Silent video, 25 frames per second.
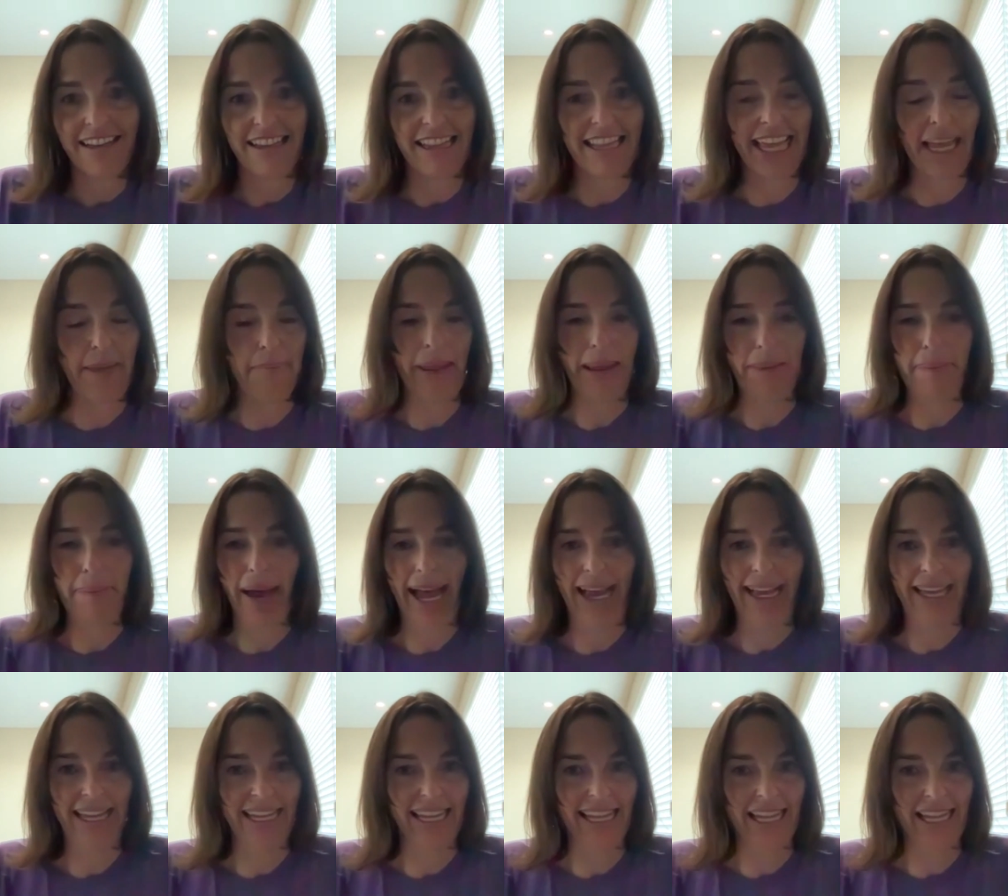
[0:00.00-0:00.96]
they may
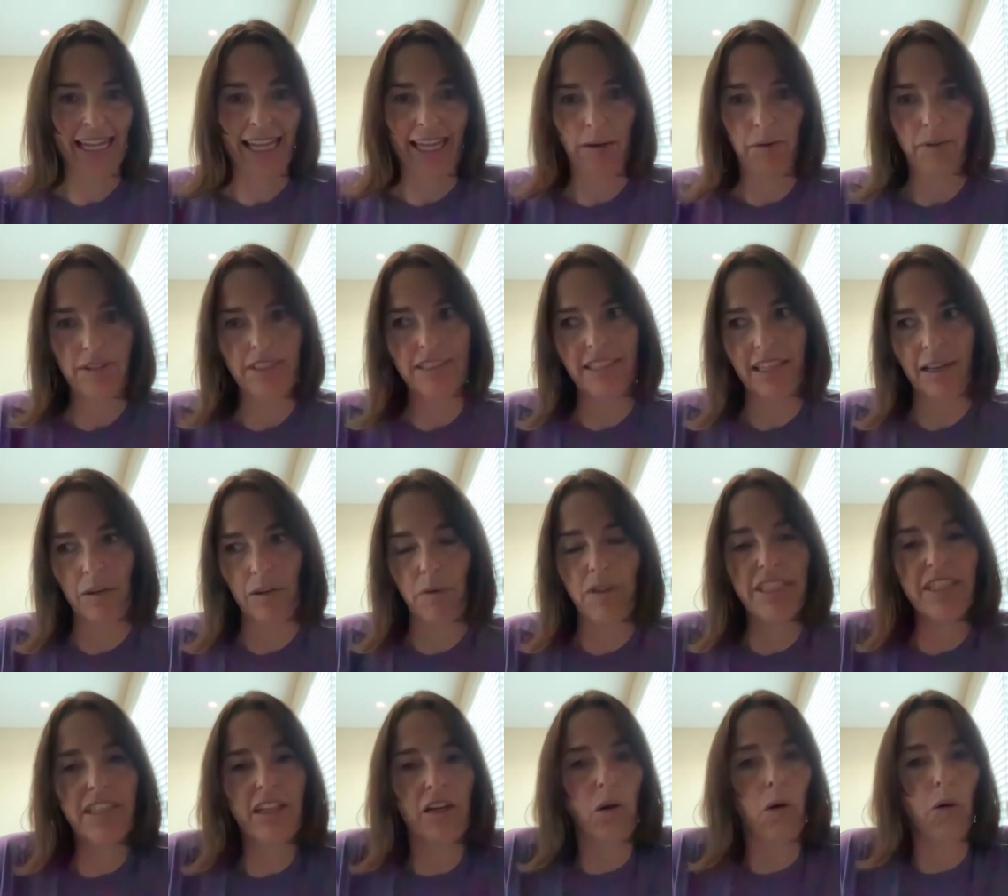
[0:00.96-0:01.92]
pack it in? Like, what's the
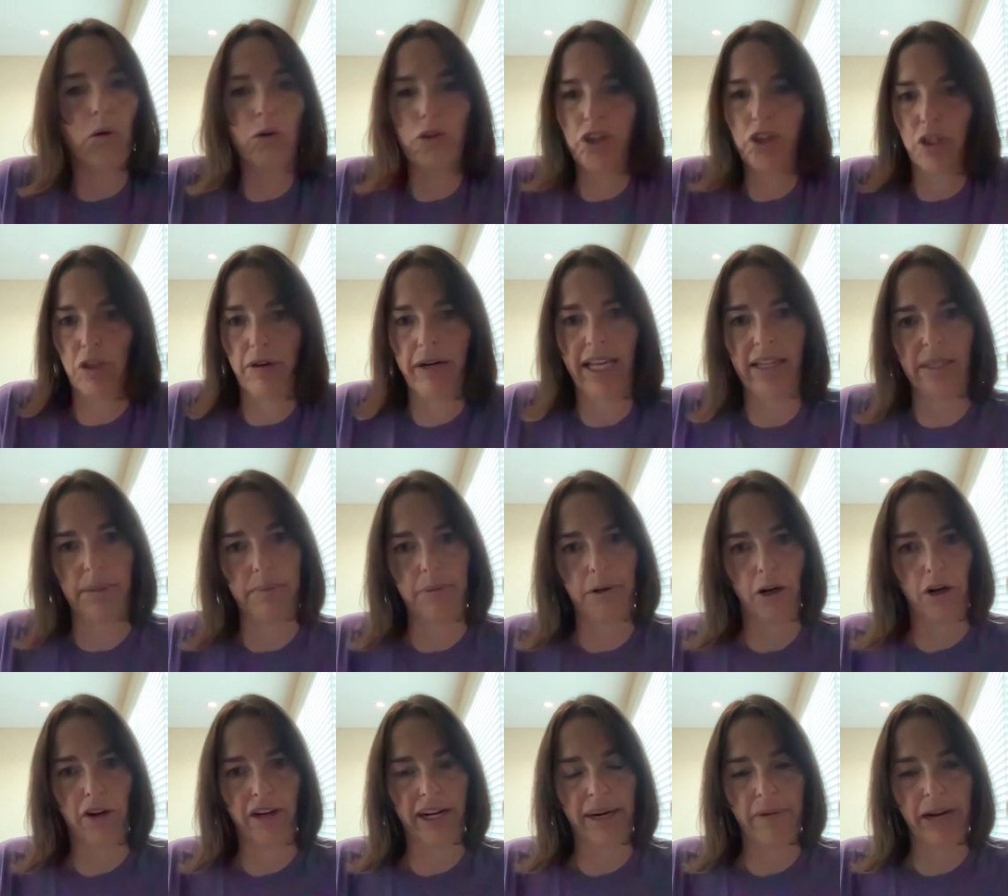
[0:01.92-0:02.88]
what's the culture around the
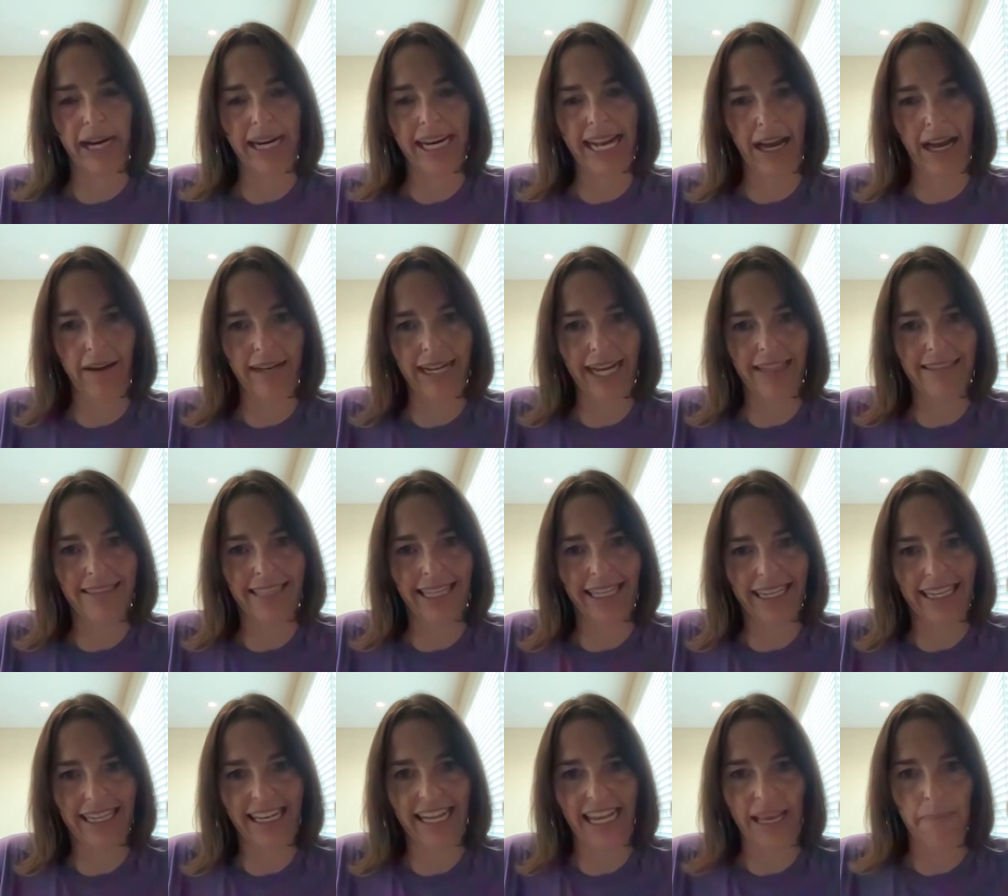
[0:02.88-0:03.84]
program right now, and how's
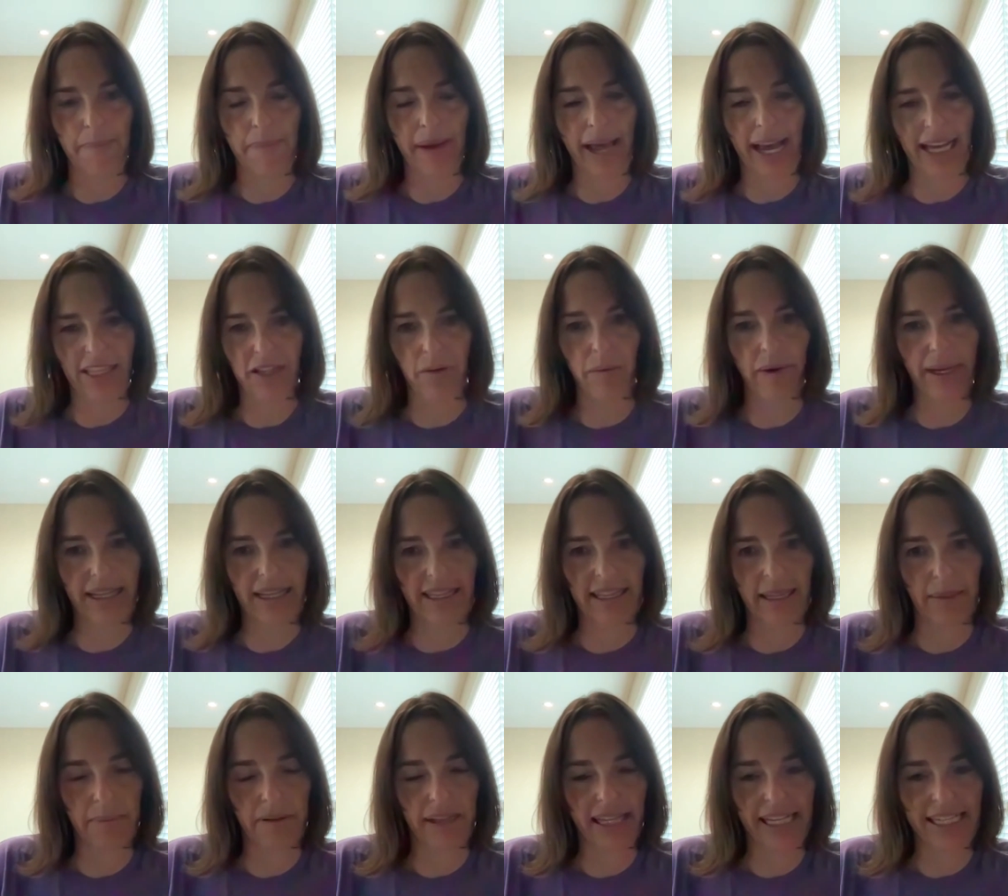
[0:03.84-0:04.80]
that going to impact the way that
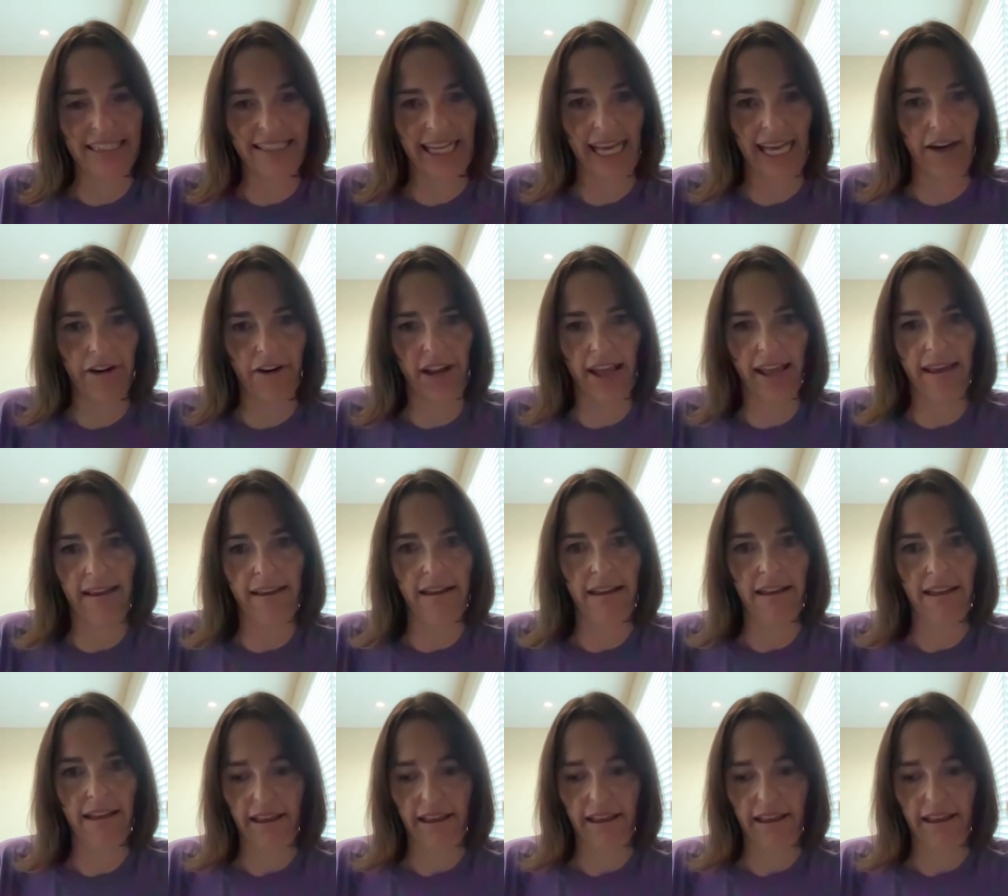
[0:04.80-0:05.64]
they play Saturday?